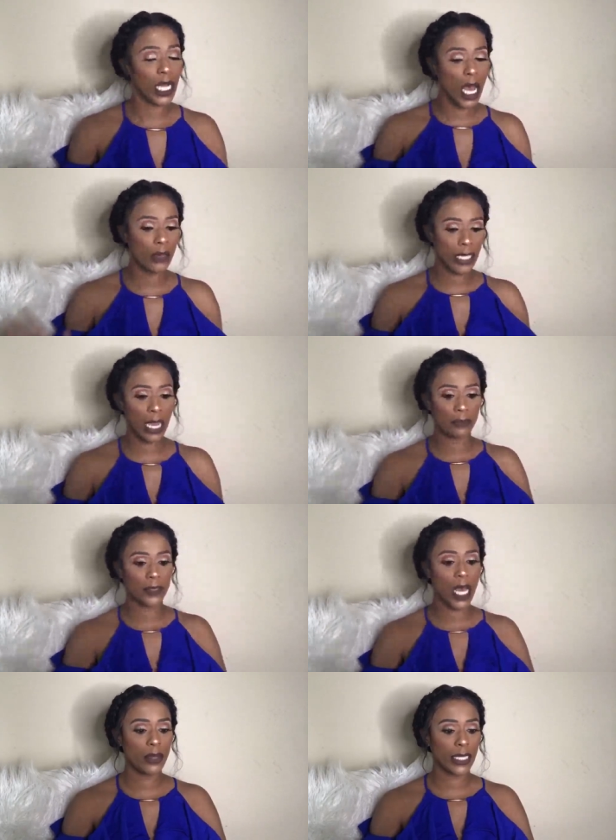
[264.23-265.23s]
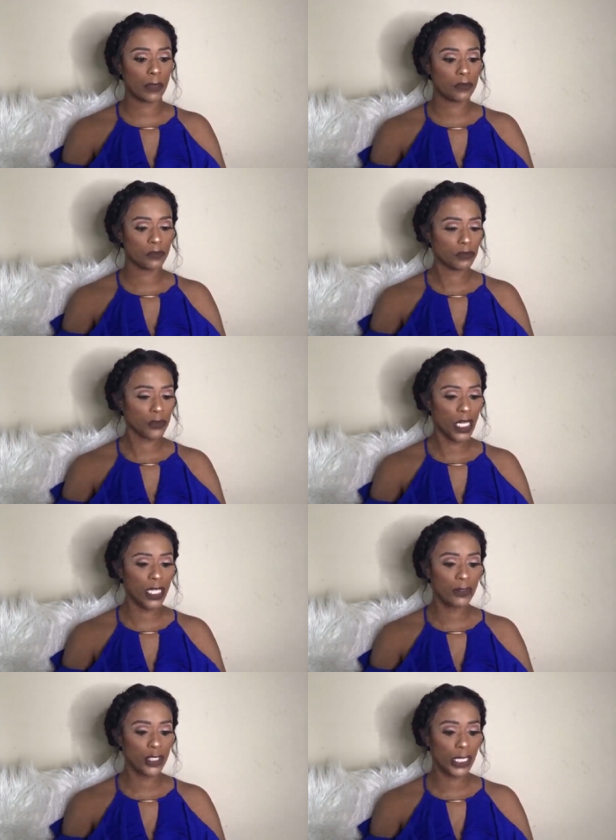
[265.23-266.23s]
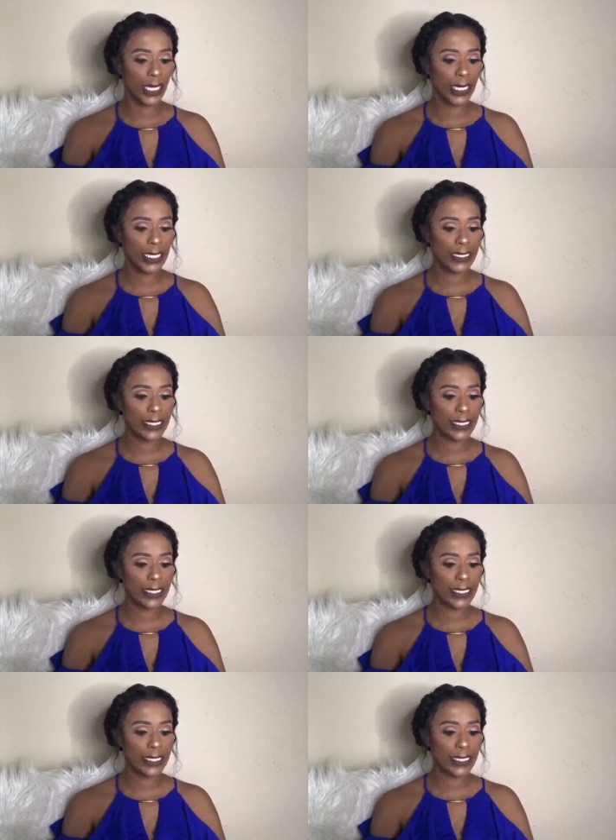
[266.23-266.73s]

Okay. Enough shenanigans.